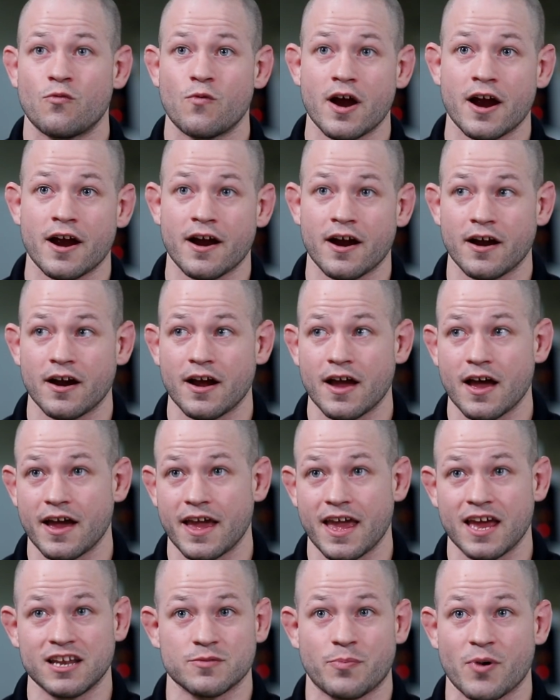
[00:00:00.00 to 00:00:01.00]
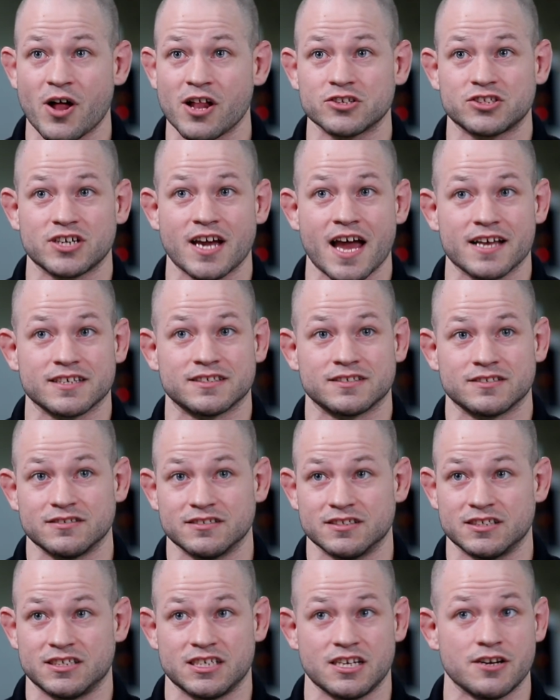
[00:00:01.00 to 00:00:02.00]
where nTopology has
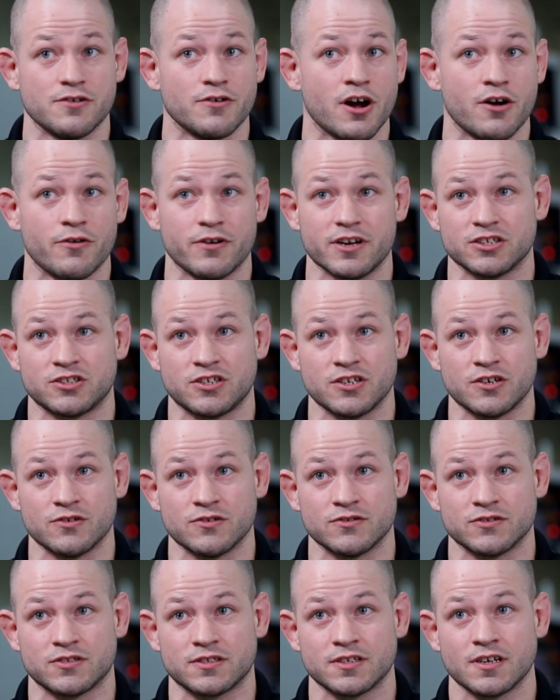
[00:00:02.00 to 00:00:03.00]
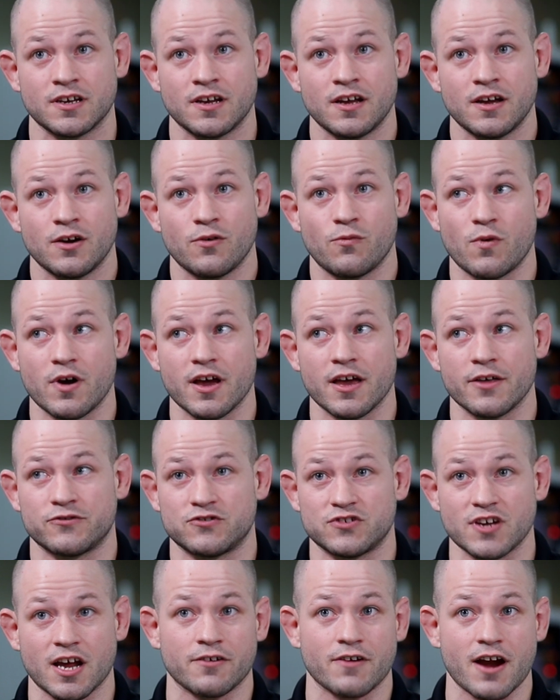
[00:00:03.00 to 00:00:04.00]
zero issues with
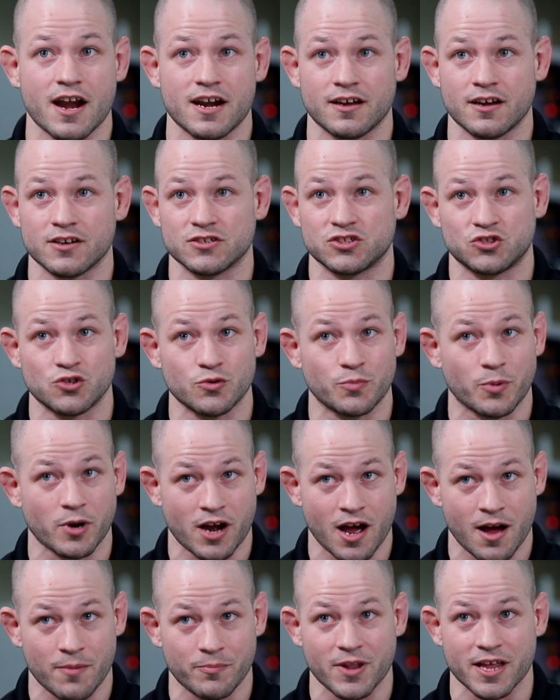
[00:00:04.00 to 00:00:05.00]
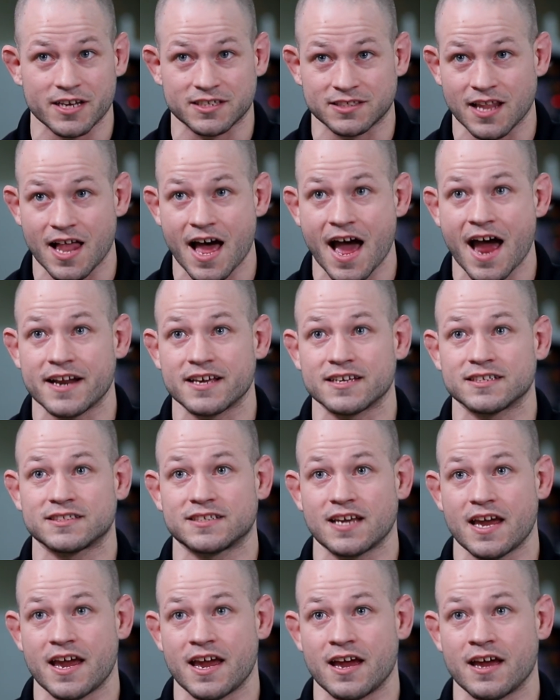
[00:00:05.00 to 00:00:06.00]
generating a super complex
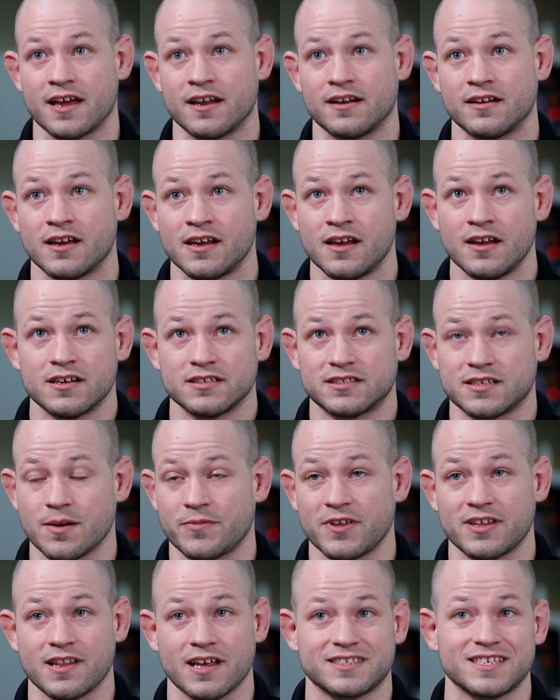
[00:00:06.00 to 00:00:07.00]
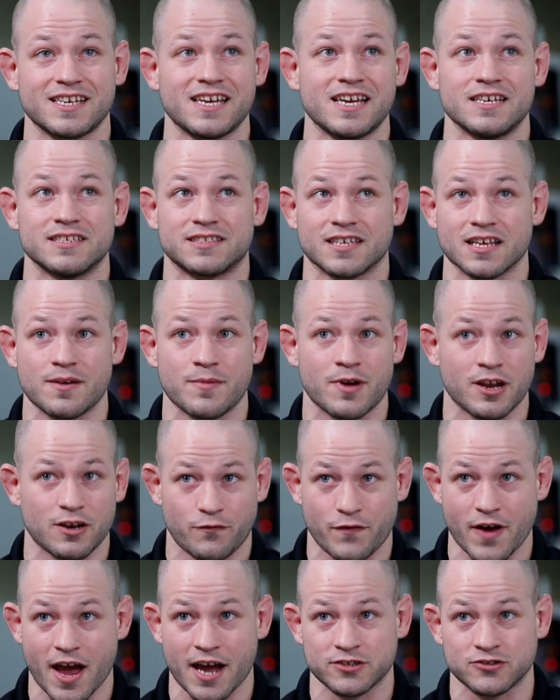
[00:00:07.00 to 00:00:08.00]
lattice and something that's easily
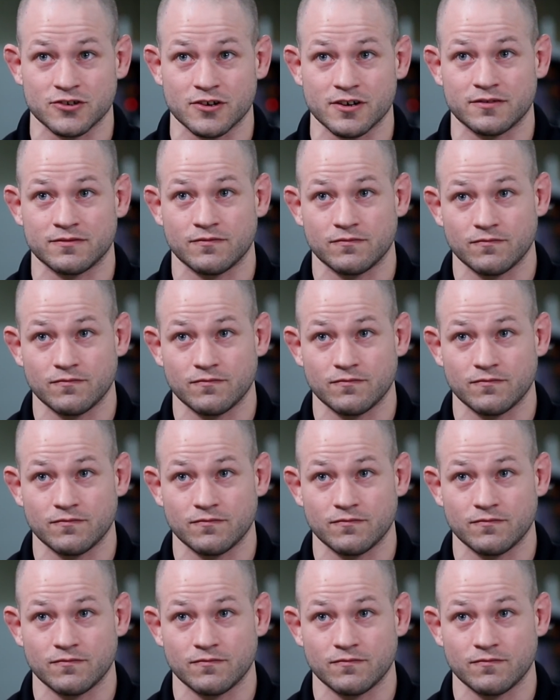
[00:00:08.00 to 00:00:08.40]
manufactured